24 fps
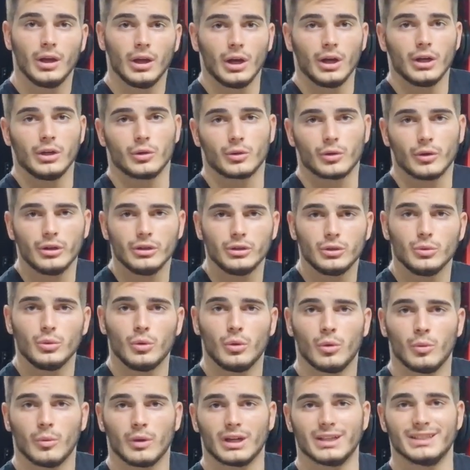You're going to
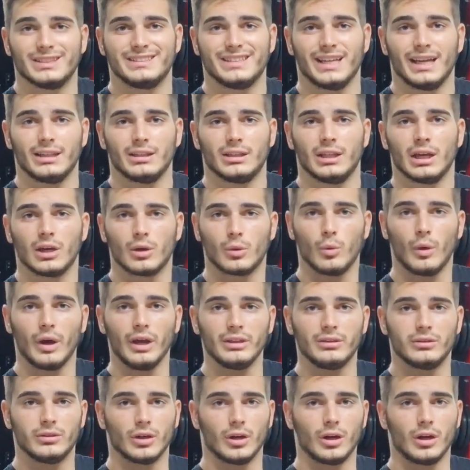want to stand
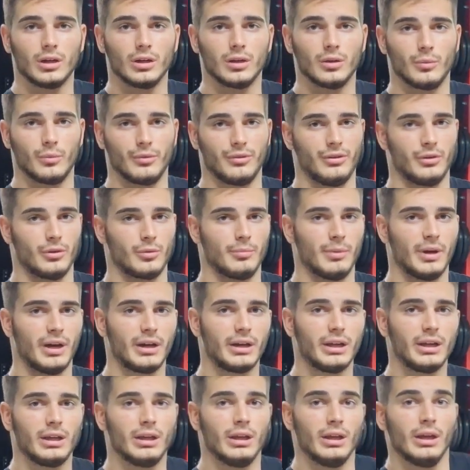quite tall with your
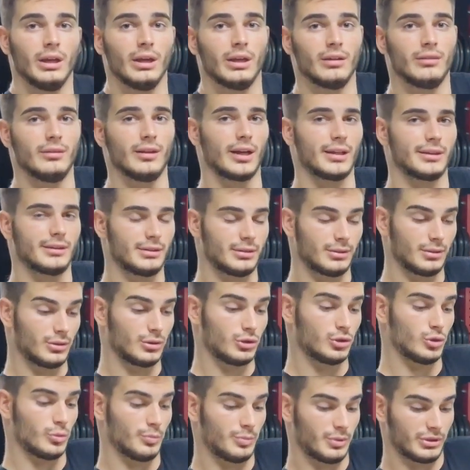body, not
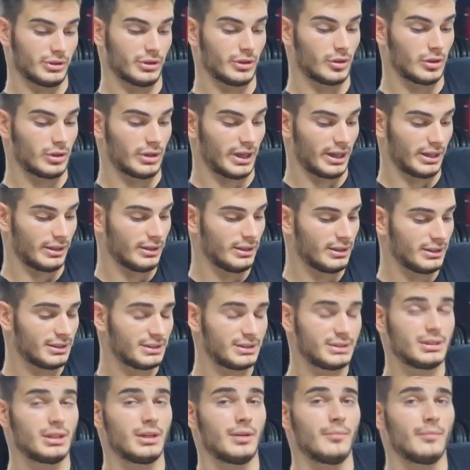super tall like
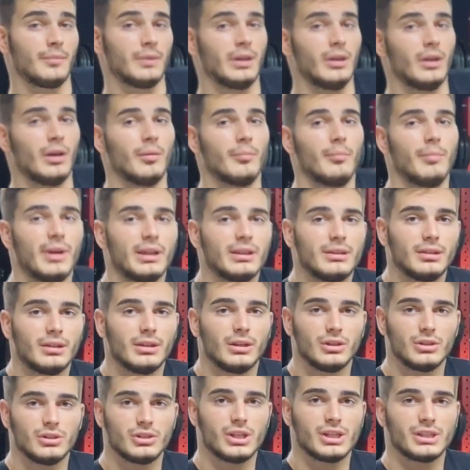this,
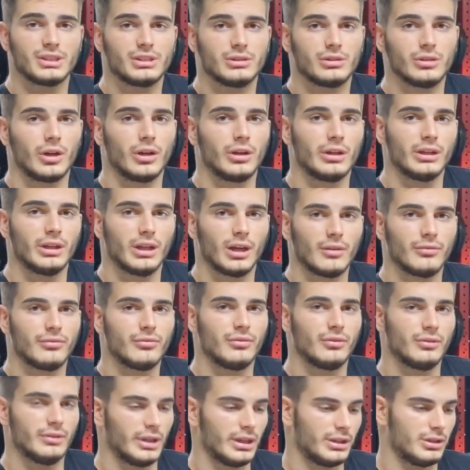but just tall enough
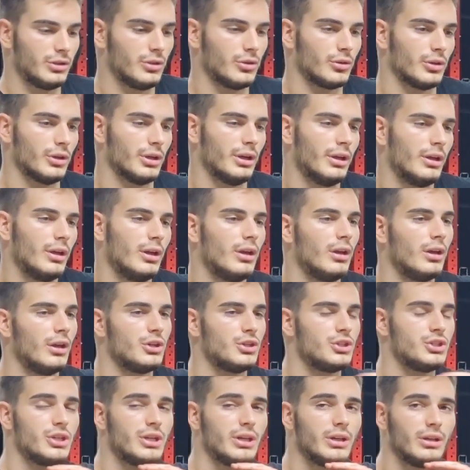that your
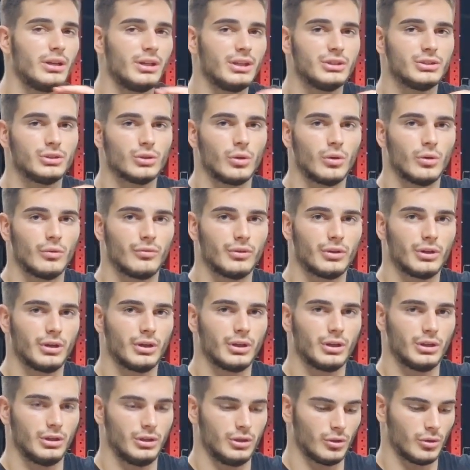chin is over
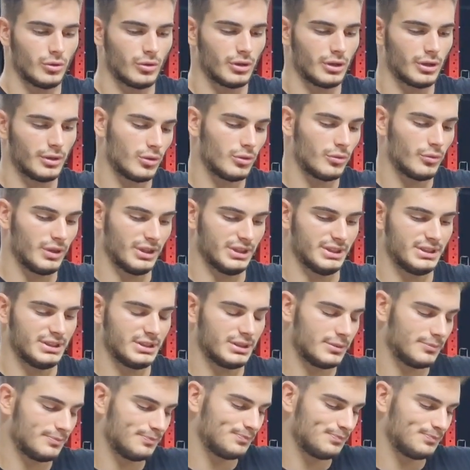your wrist.